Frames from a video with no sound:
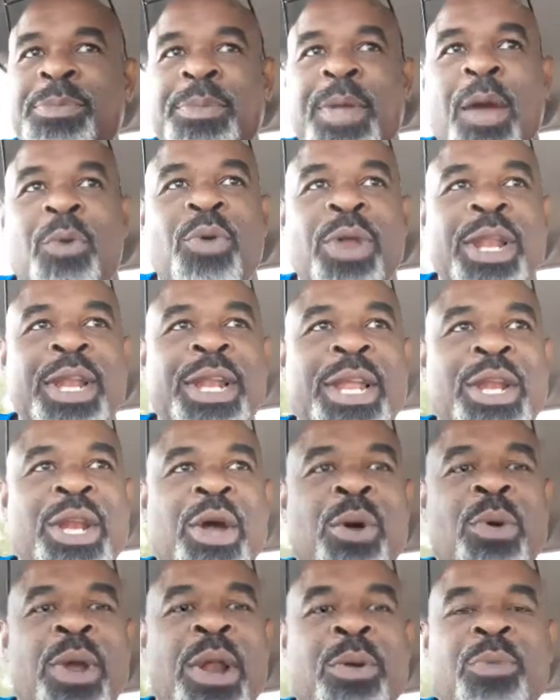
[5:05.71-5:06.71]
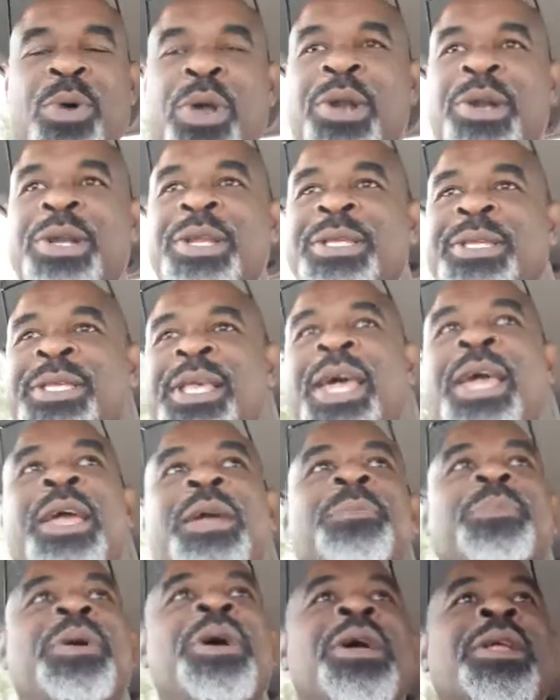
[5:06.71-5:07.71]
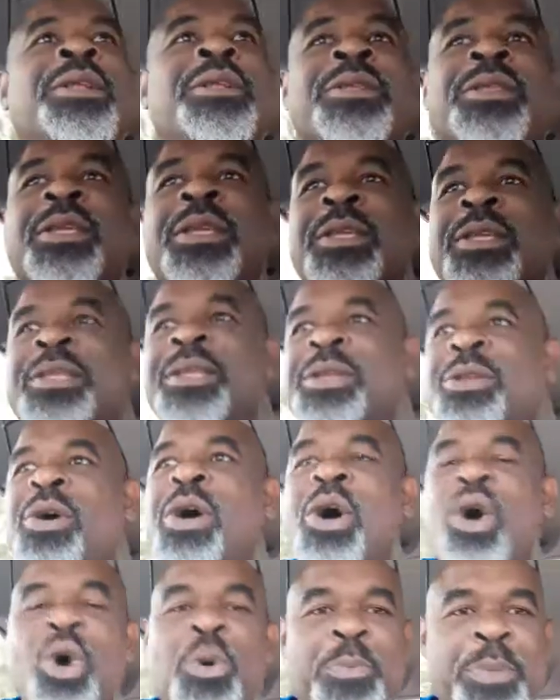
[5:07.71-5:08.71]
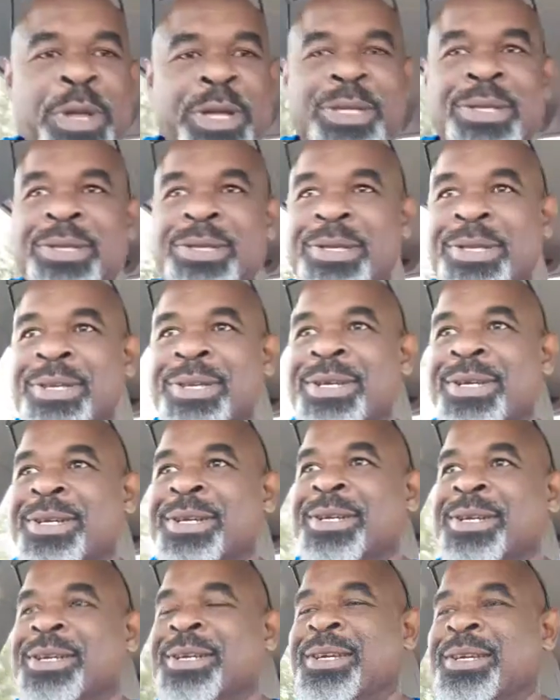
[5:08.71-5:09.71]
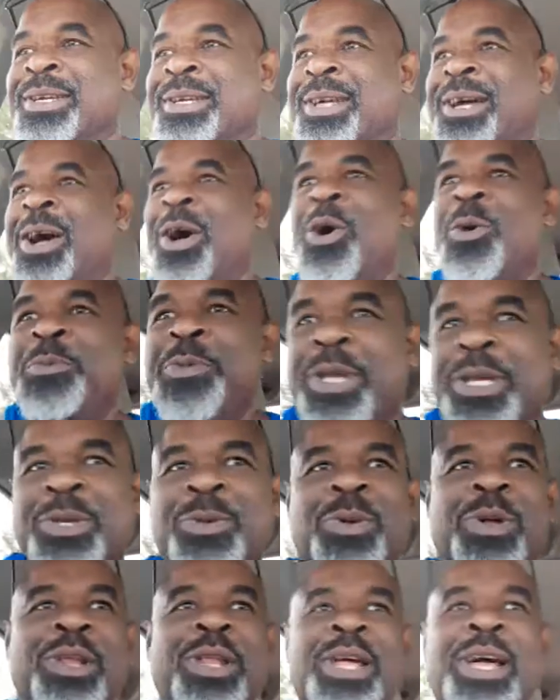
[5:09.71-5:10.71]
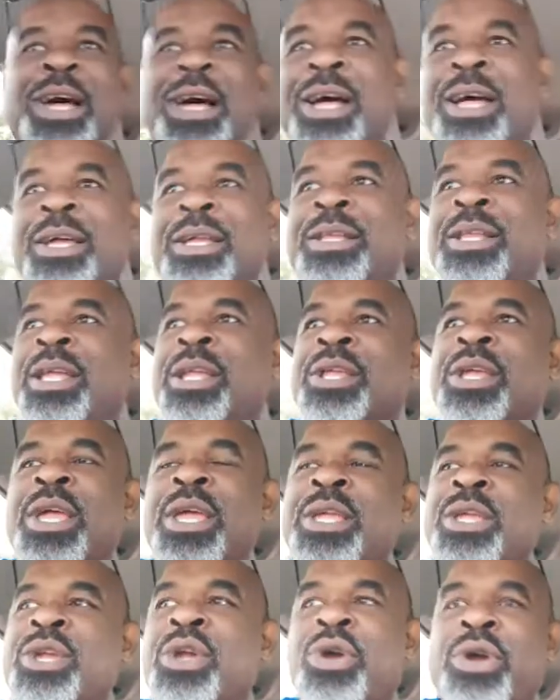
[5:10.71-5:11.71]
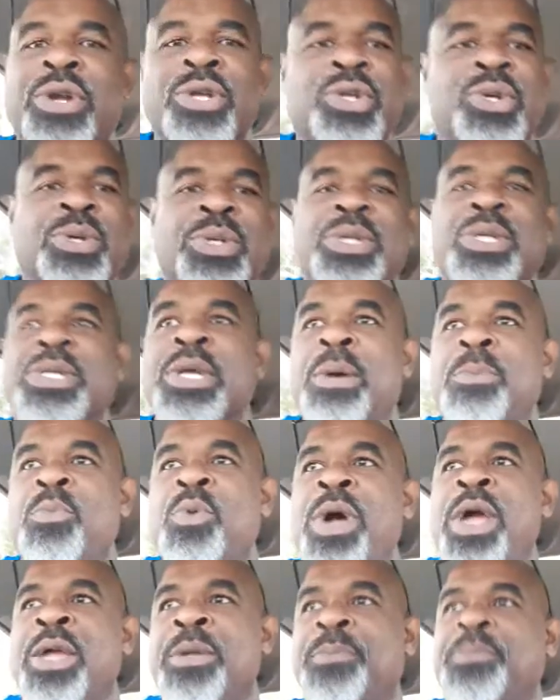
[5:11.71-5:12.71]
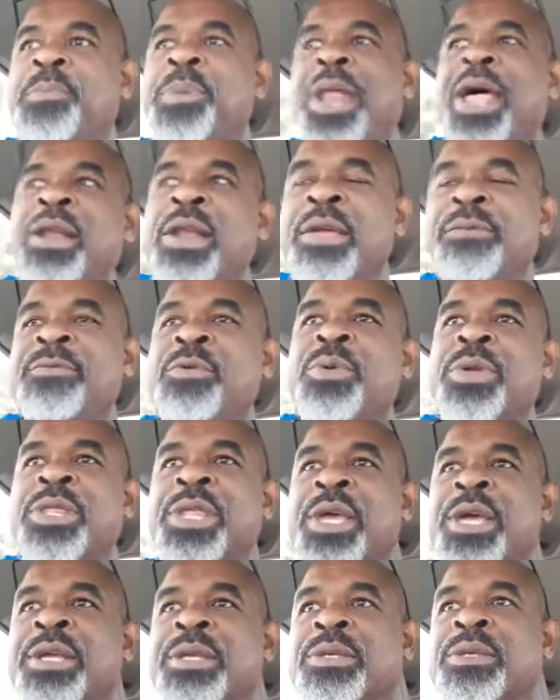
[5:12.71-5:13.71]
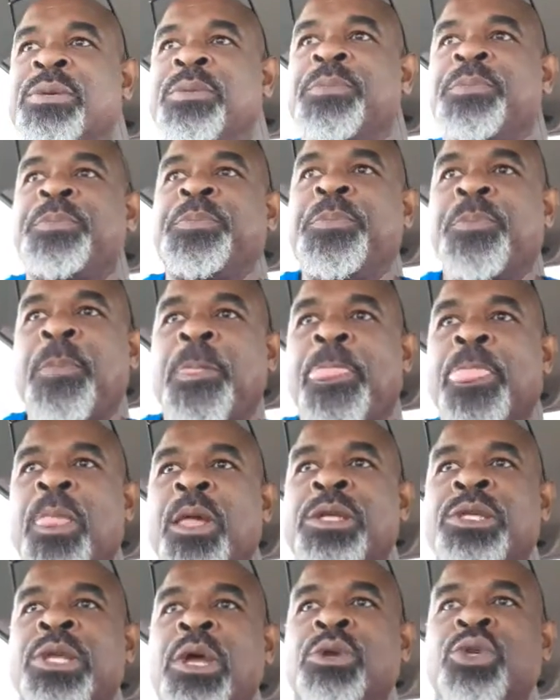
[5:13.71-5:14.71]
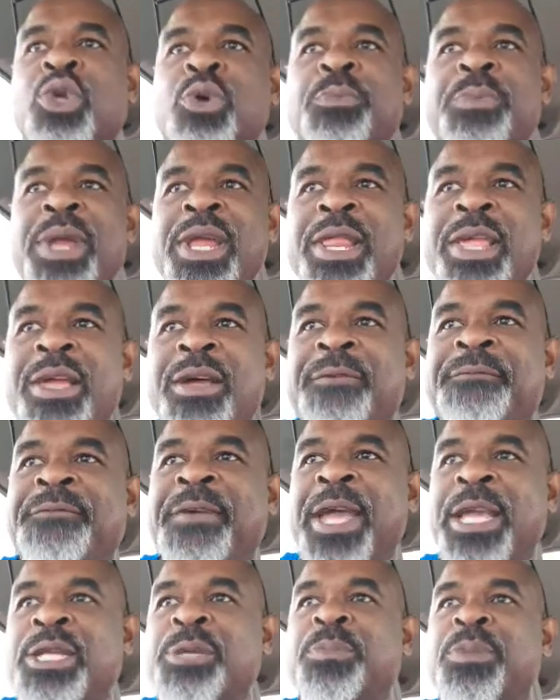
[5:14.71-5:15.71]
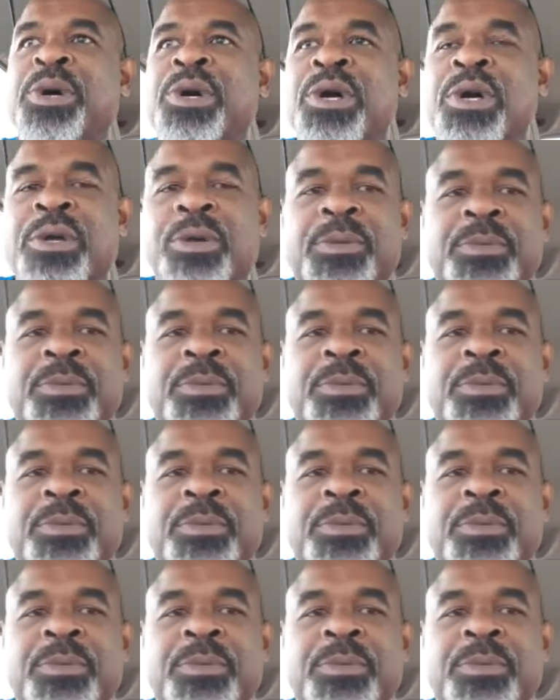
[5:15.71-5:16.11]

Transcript: I really didn't know what I wanted to say, but I hope this will encourage you in some way. But I'll leave you with this. Social media, Facebook.